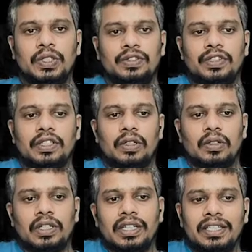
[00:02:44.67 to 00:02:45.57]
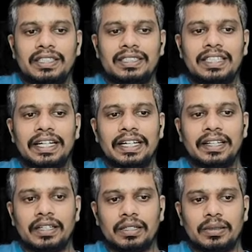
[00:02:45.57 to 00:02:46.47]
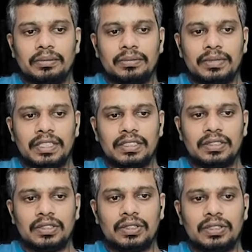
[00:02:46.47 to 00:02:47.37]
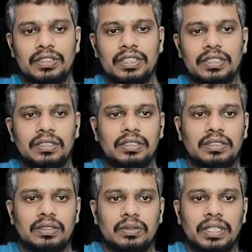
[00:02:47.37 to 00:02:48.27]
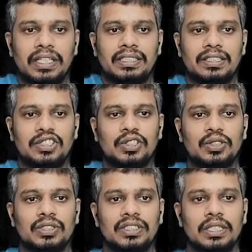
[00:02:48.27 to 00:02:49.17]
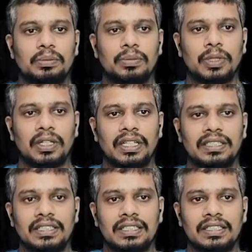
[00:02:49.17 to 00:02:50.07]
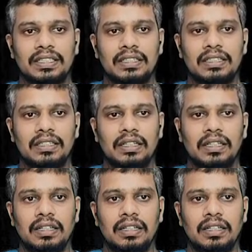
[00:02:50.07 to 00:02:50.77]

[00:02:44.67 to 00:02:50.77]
If you look at this diagram, this shows the y-axis shows the polarization,